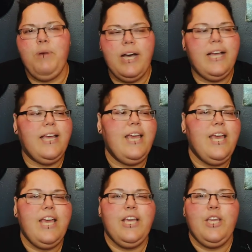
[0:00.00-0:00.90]
But,
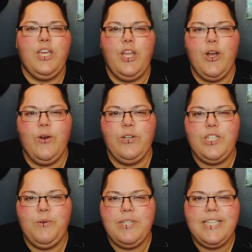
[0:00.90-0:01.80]

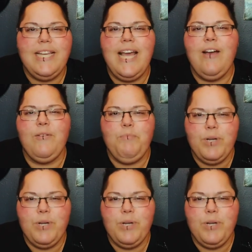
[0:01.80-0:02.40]
she would sit down,